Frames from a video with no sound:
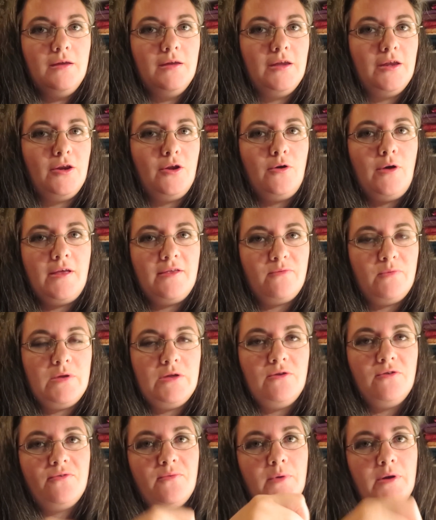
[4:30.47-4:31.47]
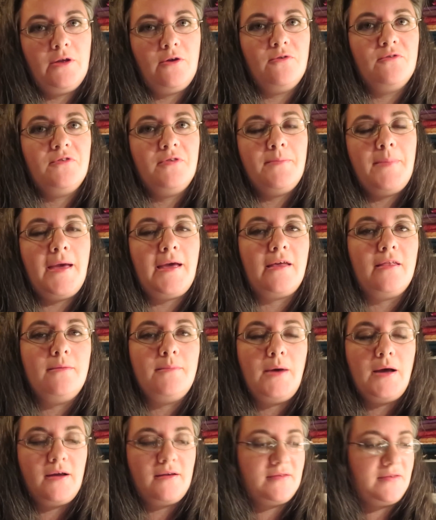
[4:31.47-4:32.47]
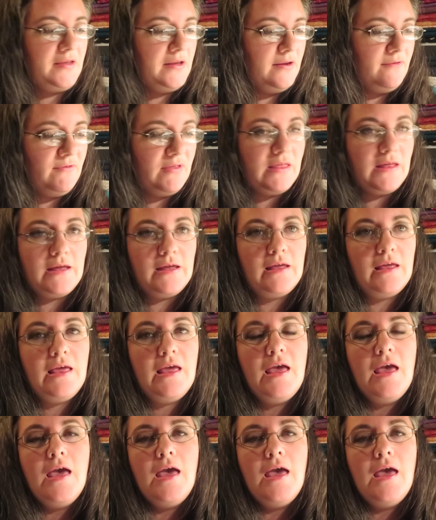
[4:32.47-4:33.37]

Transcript: you know, as we use one, it goes to the back of the box kind of a thing.